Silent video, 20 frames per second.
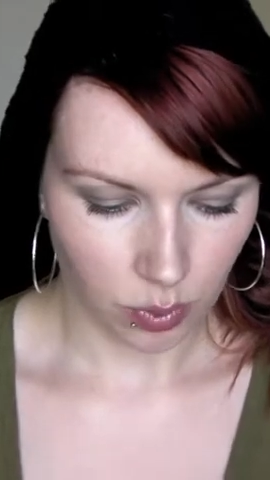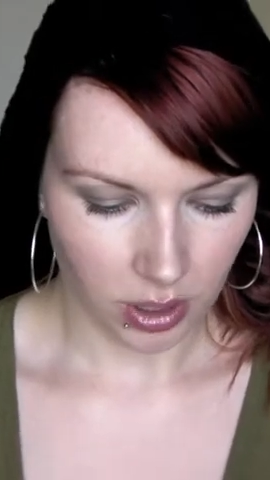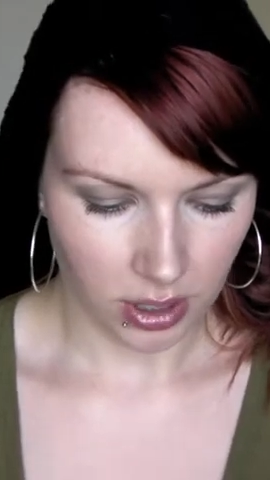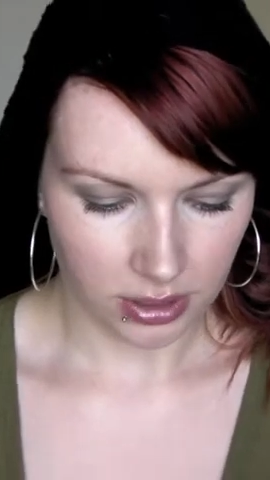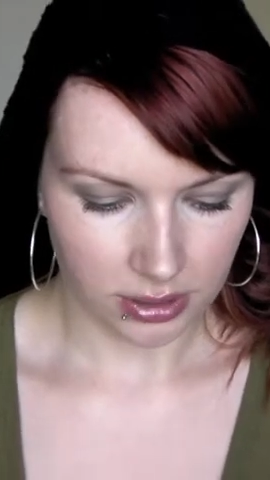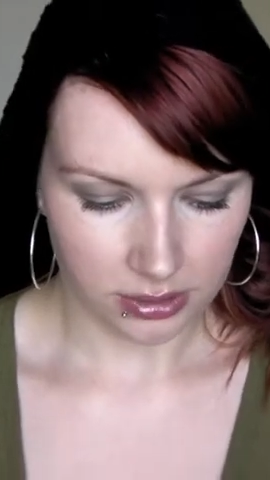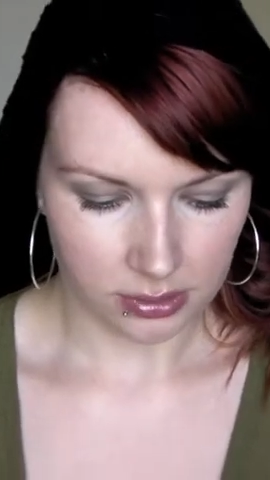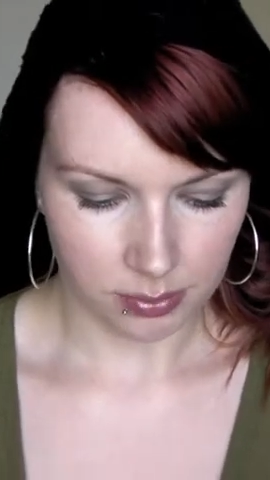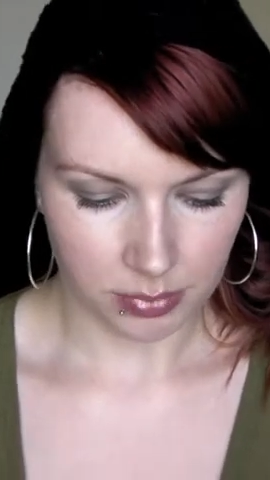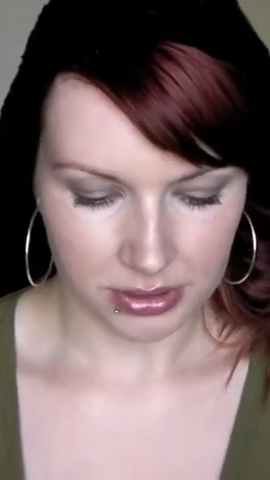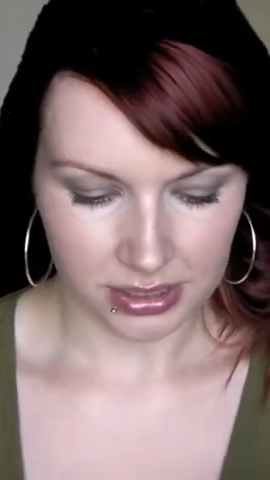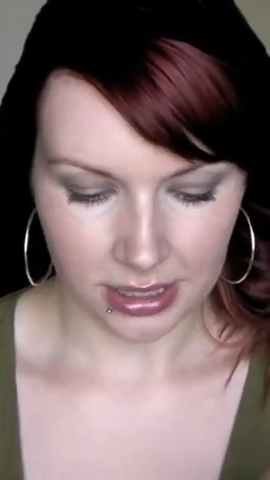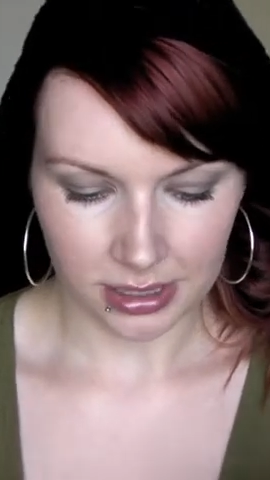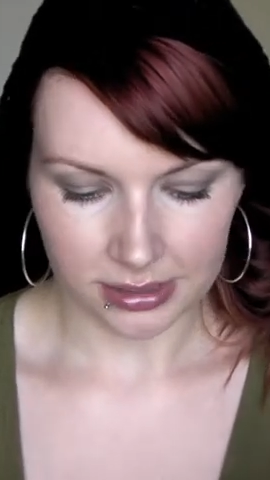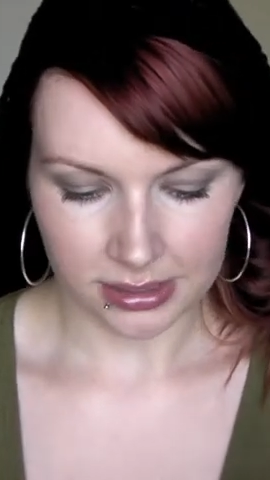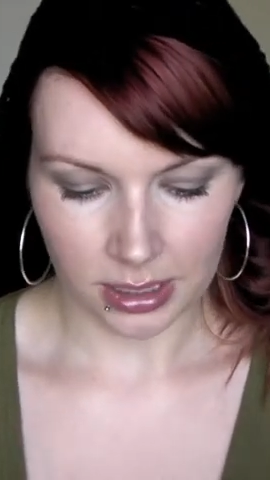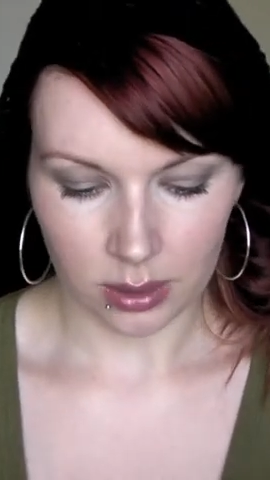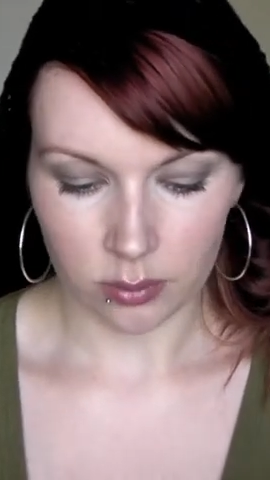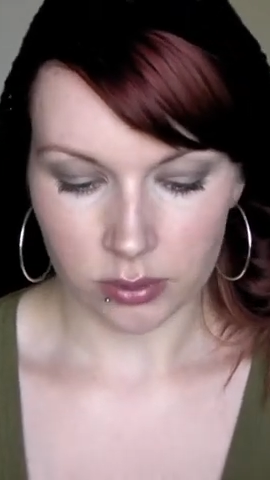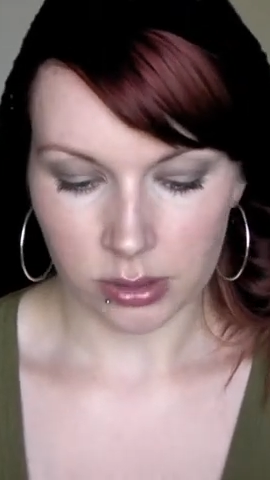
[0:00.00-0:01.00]
was,
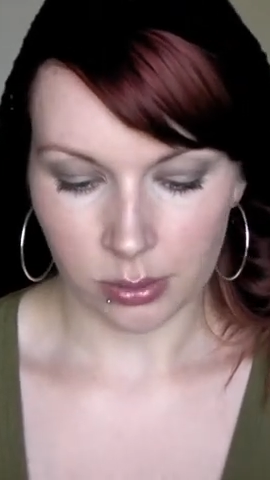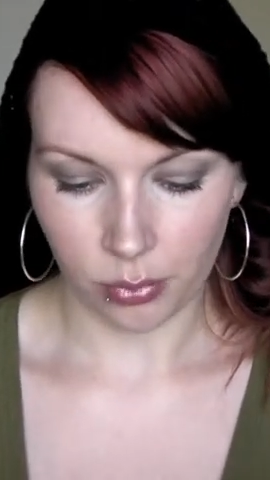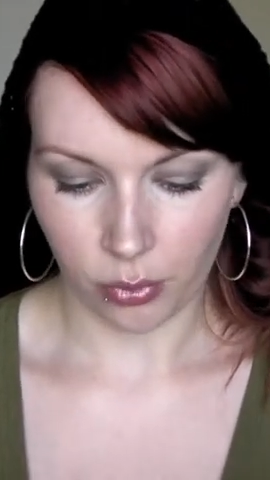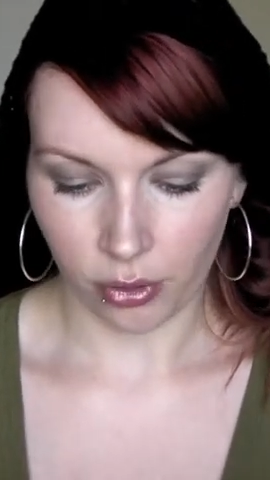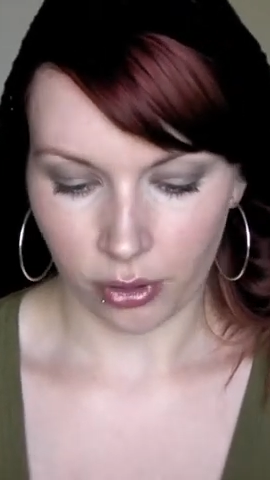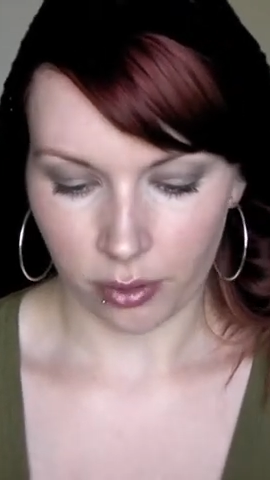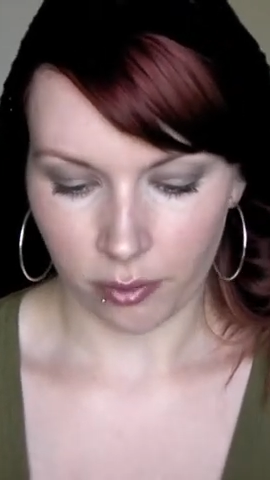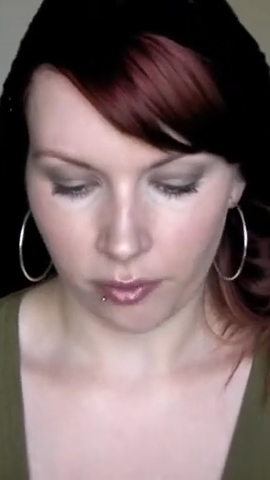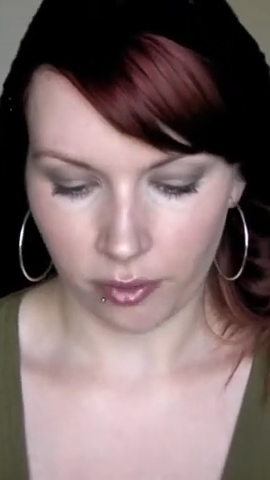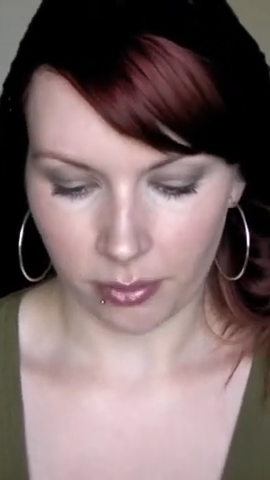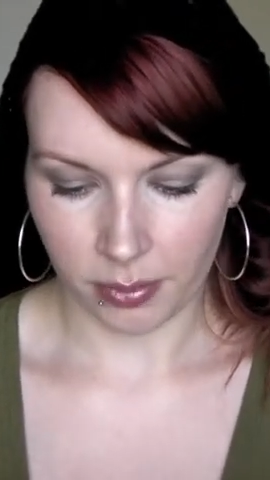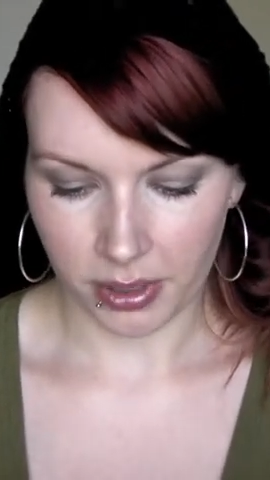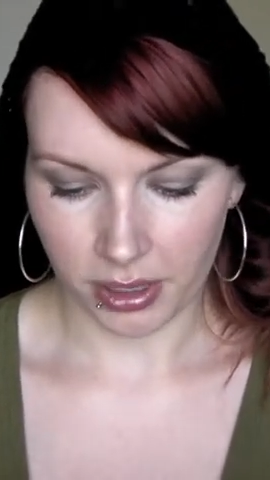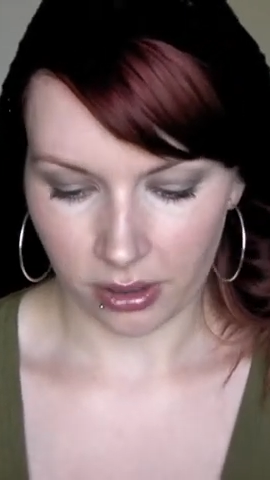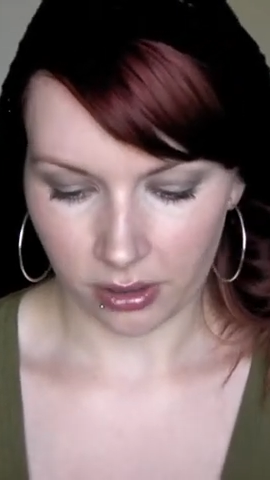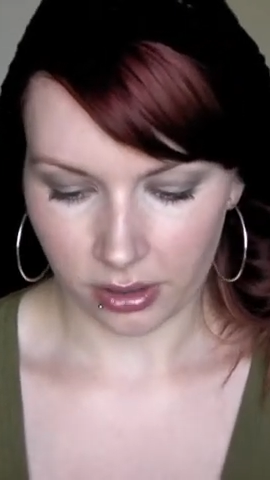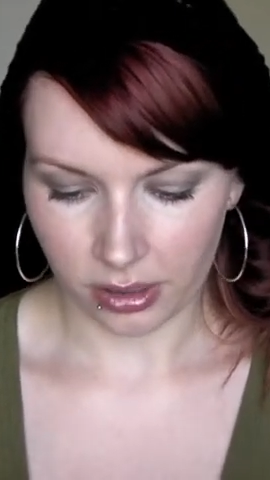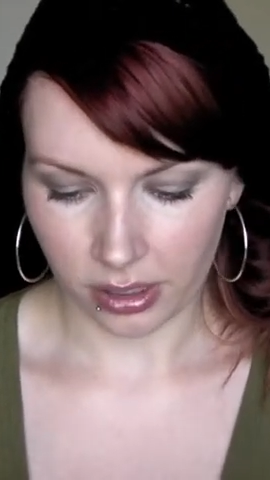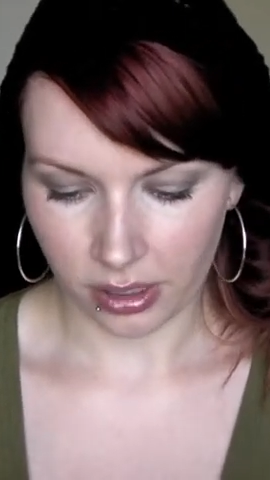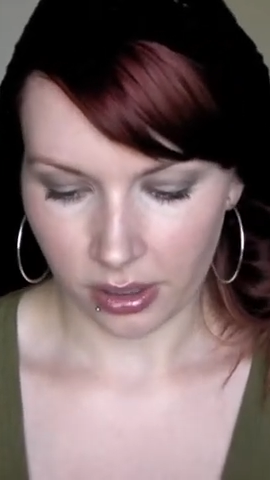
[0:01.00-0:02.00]
besides that it was imported from
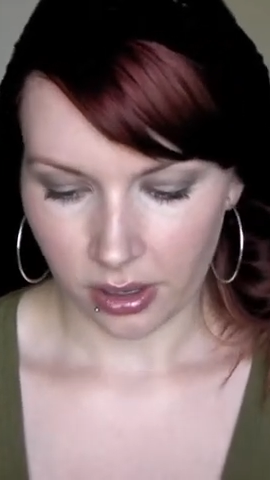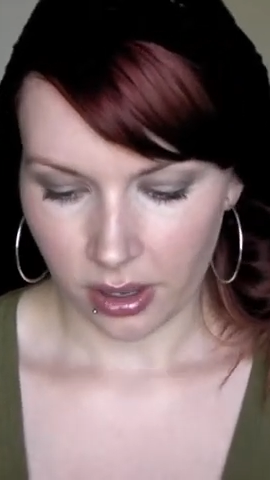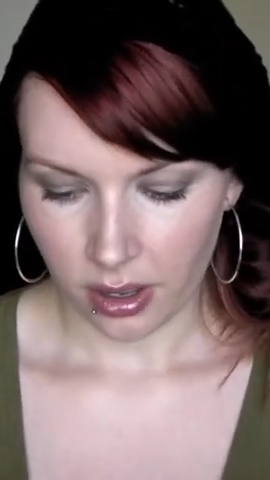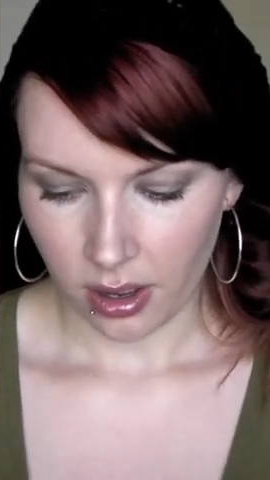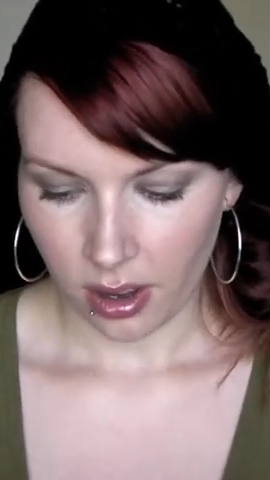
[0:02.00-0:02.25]
Italy,